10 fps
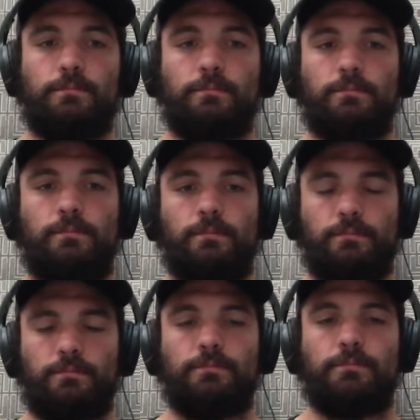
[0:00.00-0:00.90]

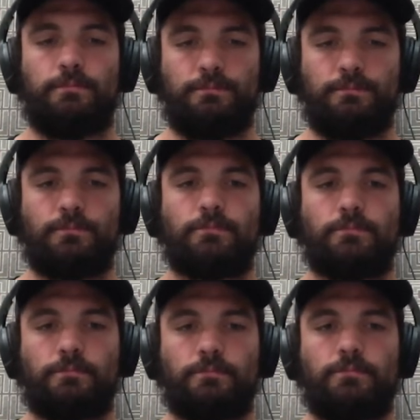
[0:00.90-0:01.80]

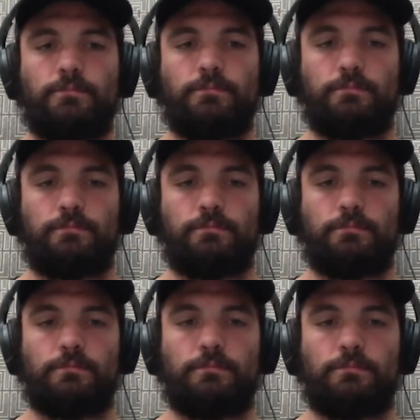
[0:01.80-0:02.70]

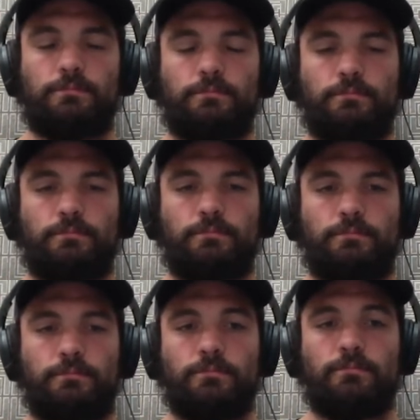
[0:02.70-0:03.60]

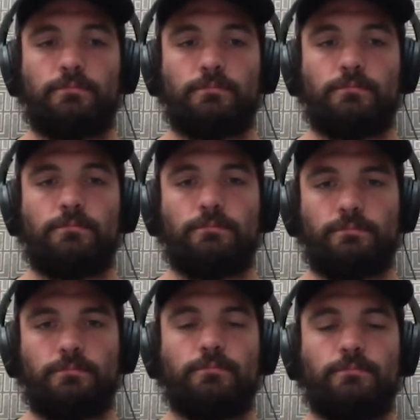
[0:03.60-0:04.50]

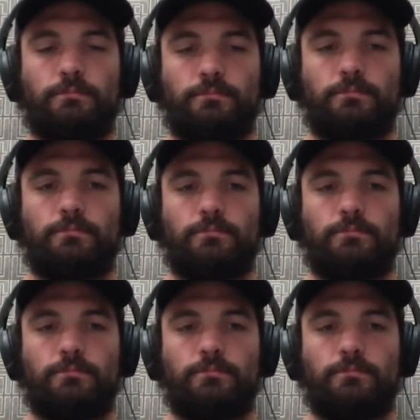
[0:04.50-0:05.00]
The person shown says nothing.